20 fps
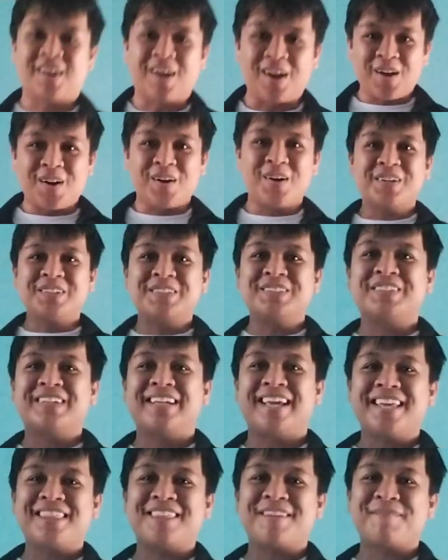Oh,
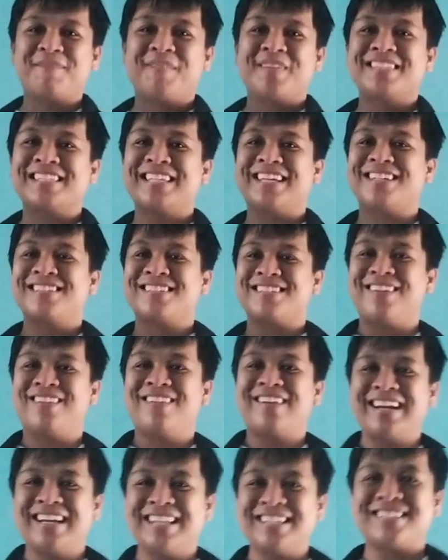okay, the music is
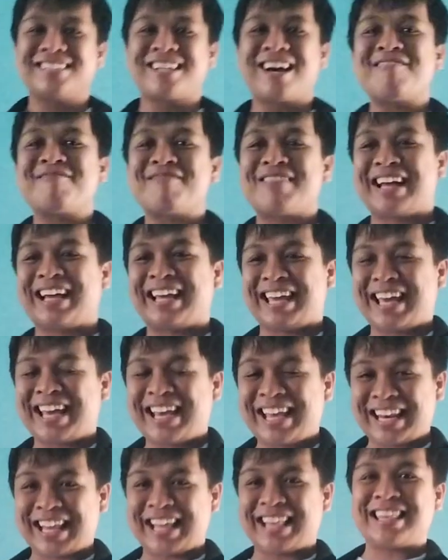already stopped
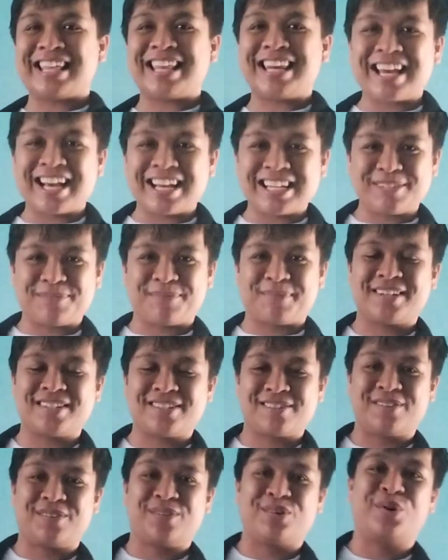again and the last
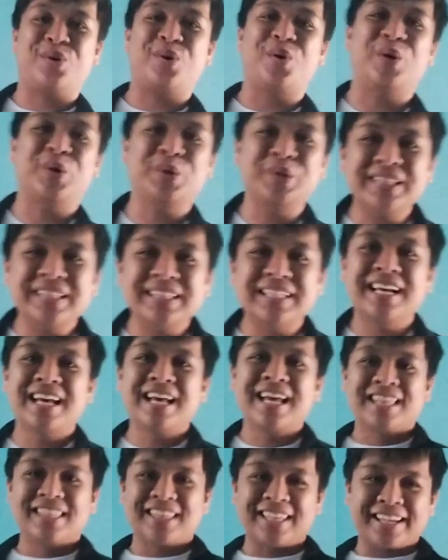person who hold
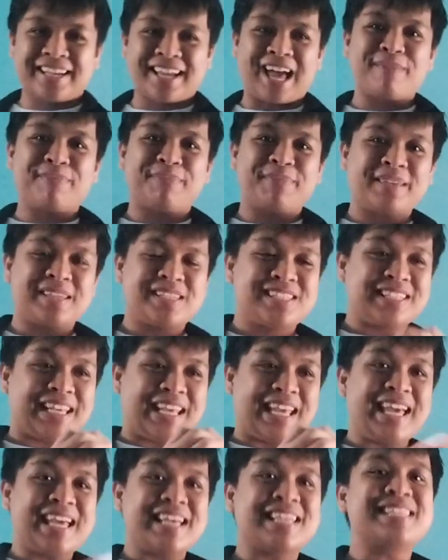the cabbage
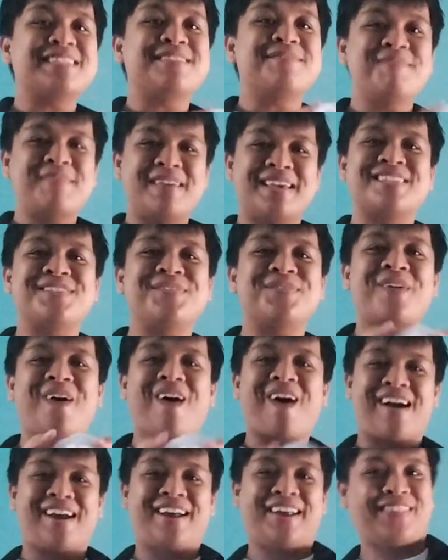is Miss
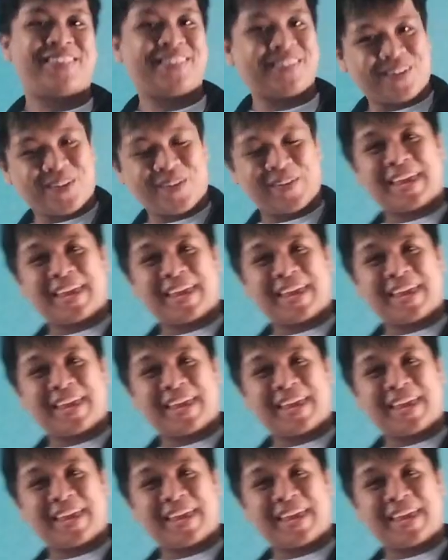Fajardo.